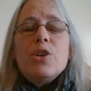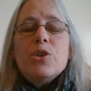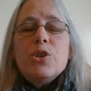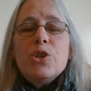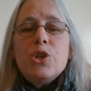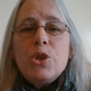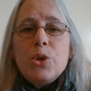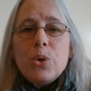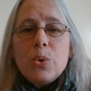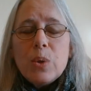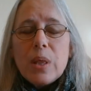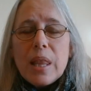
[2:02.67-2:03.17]

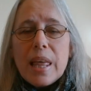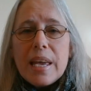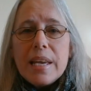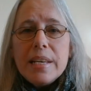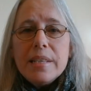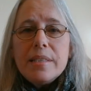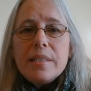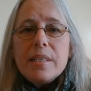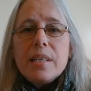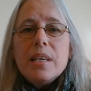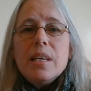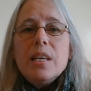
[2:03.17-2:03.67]
too
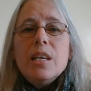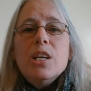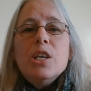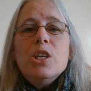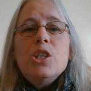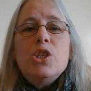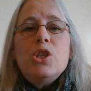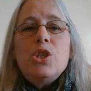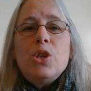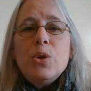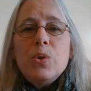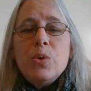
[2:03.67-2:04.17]
lazy,
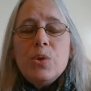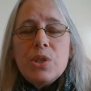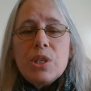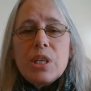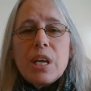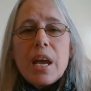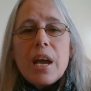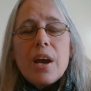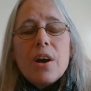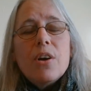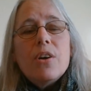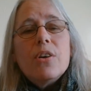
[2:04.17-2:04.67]
too
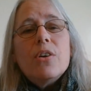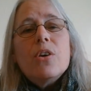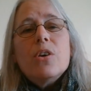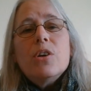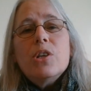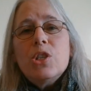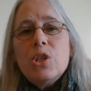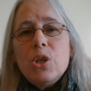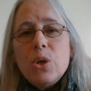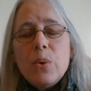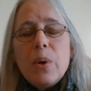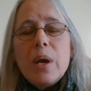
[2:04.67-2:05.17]
scared, or
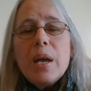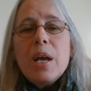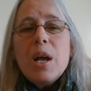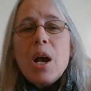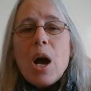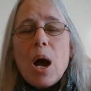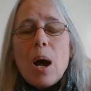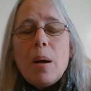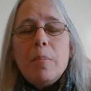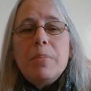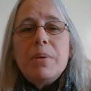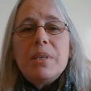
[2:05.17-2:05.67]
too
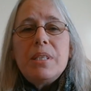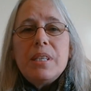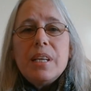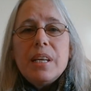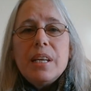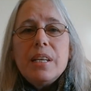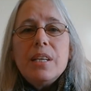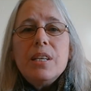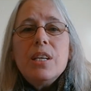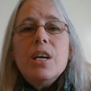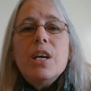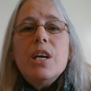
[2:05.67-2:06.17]

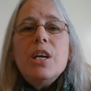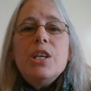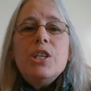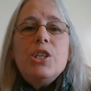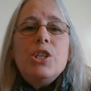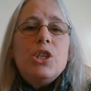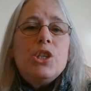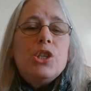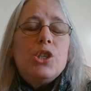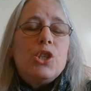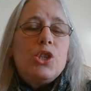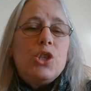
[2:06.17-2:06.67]
incompetent
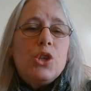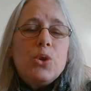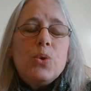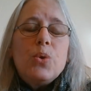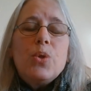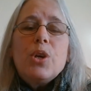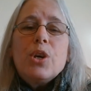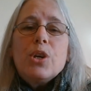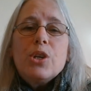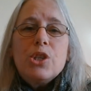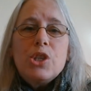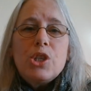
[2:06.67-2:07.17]
to do
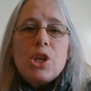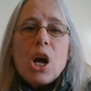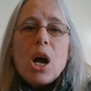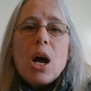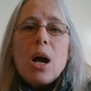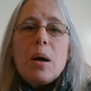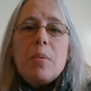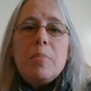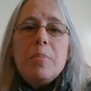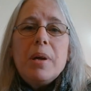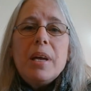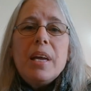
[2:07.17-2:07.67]
their
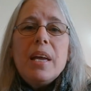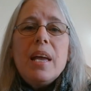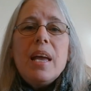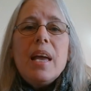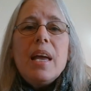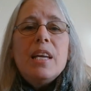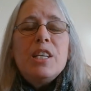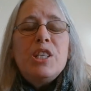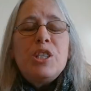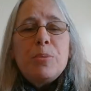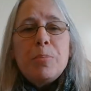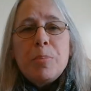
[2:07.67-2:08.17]
job
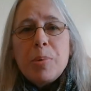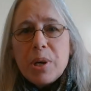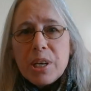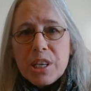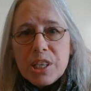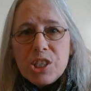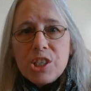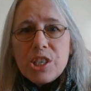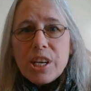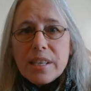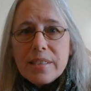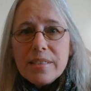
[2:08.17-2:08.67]
and to bring
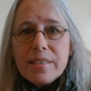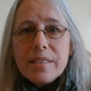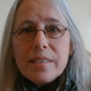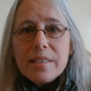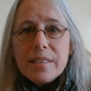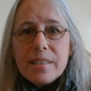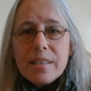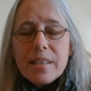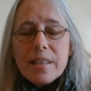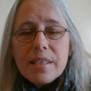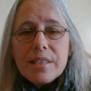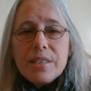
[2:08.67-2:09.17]
justice
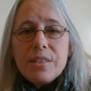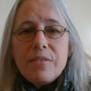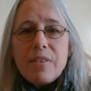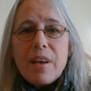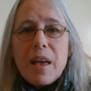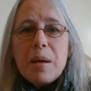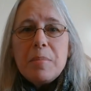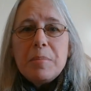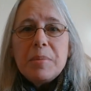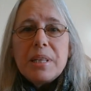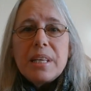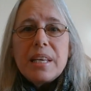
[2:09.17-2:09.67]
to this
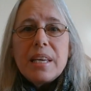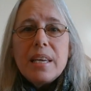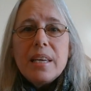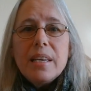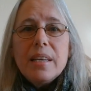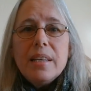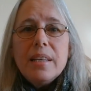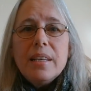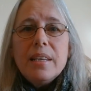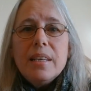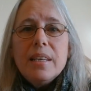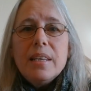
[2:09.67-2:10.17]
family.
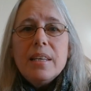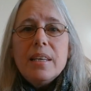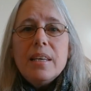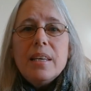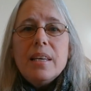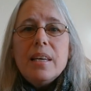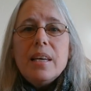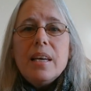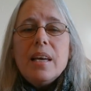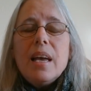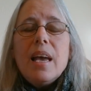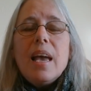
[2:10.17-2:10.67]

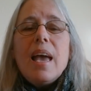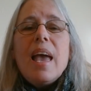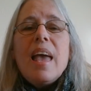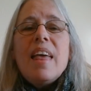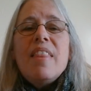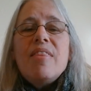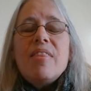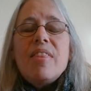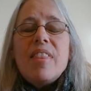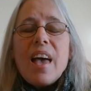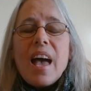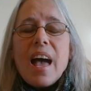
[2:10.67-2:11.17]

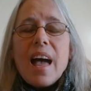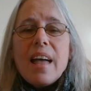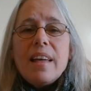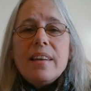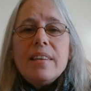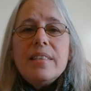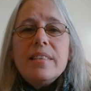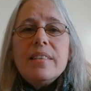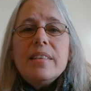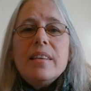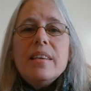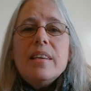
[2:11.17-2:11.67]
And
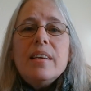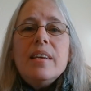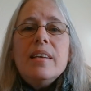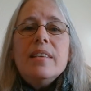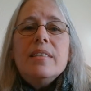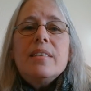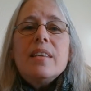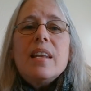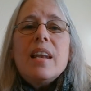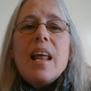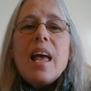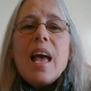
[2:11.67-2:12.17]
that
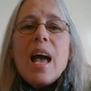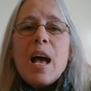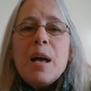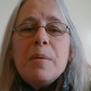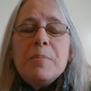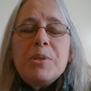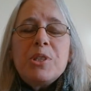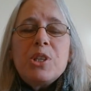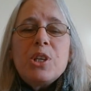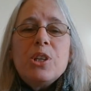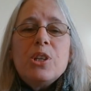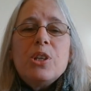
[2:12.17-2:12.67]
is an
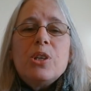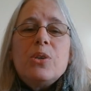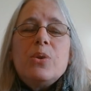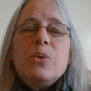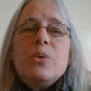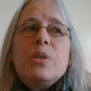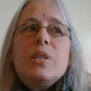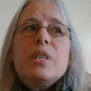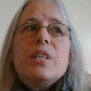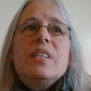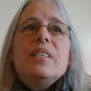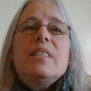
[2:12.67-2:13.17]

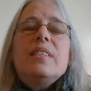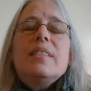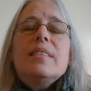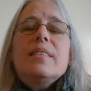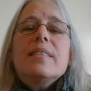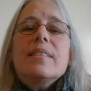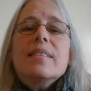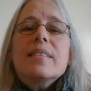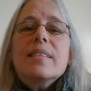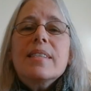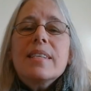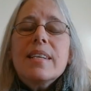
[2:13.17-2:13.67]
absolute
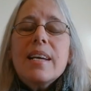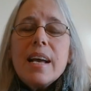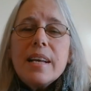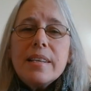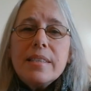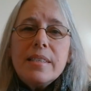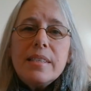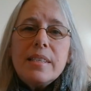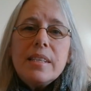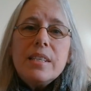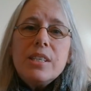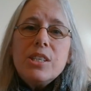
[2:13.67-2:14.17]

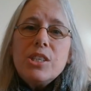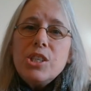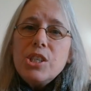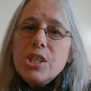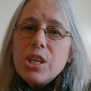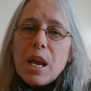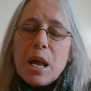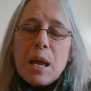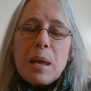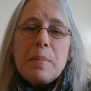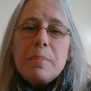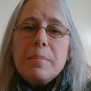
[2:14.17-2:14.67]
disgusting
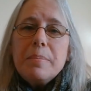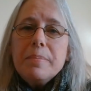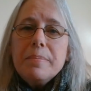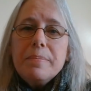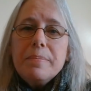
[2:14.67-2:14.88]
shame.